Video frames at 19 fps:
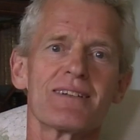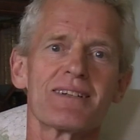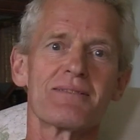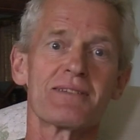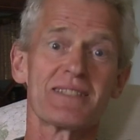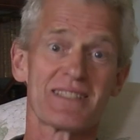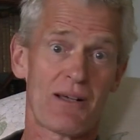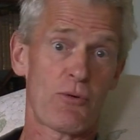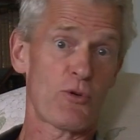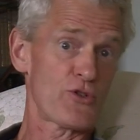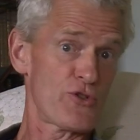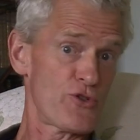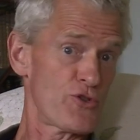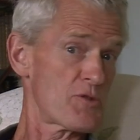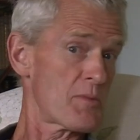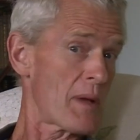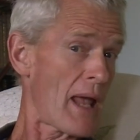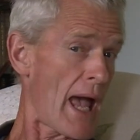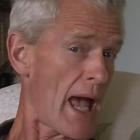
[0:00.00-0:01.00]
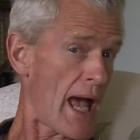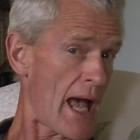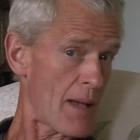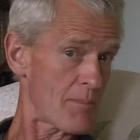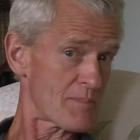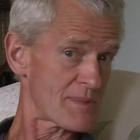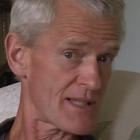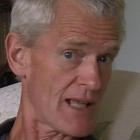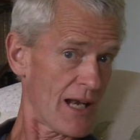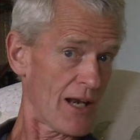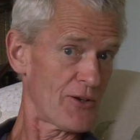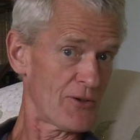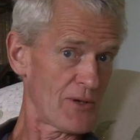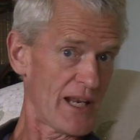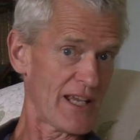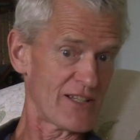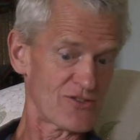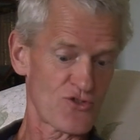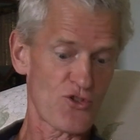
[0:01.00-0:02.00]
because I want you to be
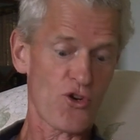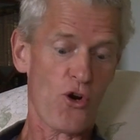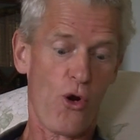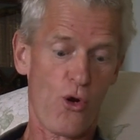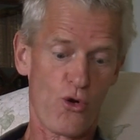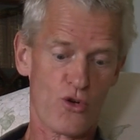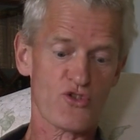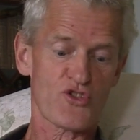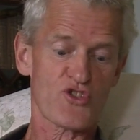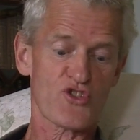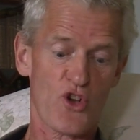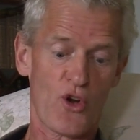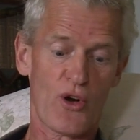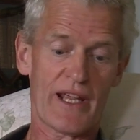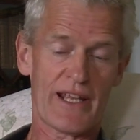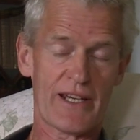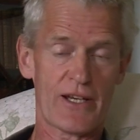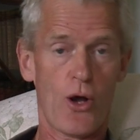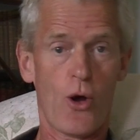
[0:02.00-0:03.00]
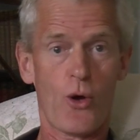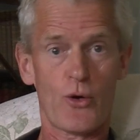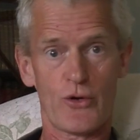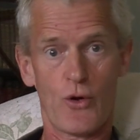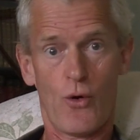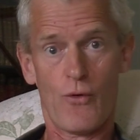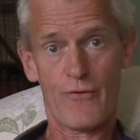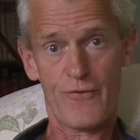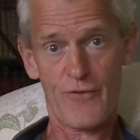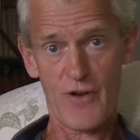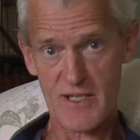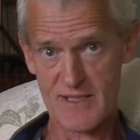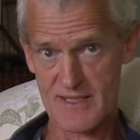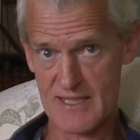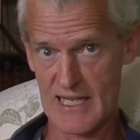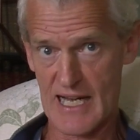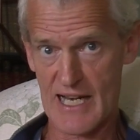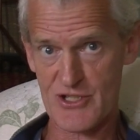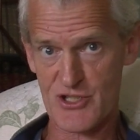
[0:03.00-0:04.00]
absolutely rock solid on your first
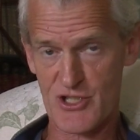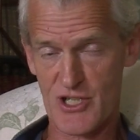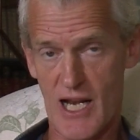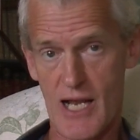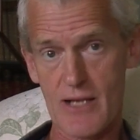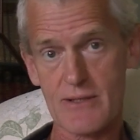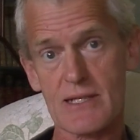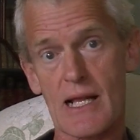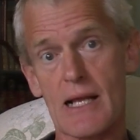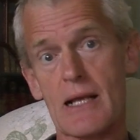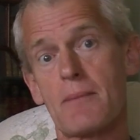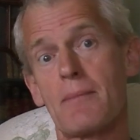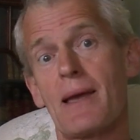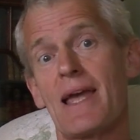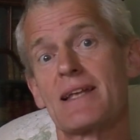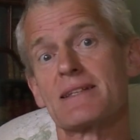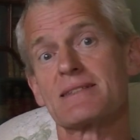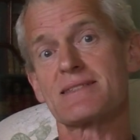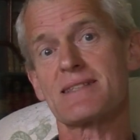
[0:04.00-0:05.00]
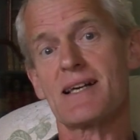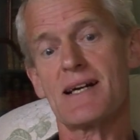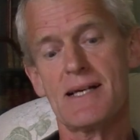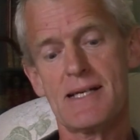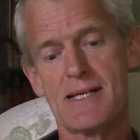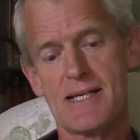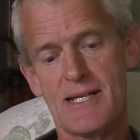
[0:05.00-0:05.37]
declension nouns like mensa,